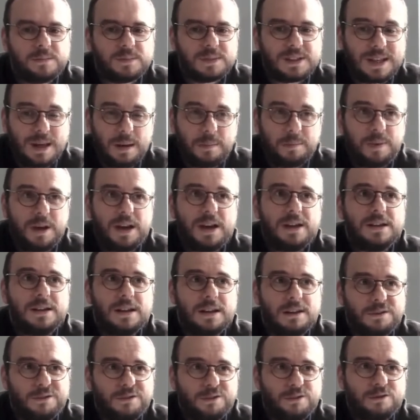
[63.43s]

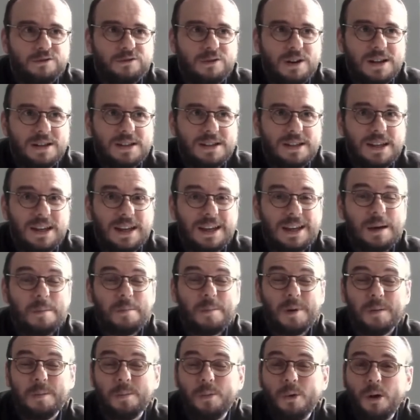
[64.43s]
campaigning, fundraising,
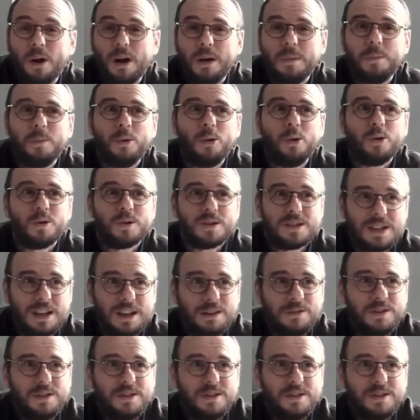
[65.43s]
but more and more service